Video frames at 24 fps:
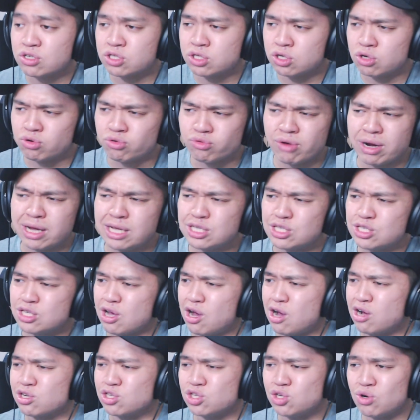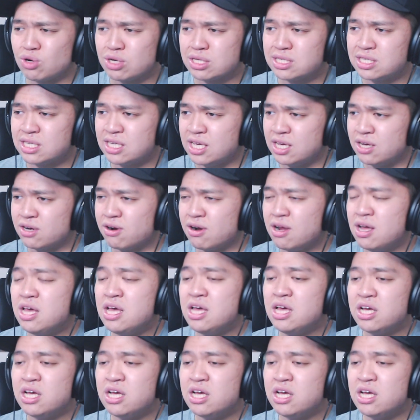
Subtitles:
So great song choice here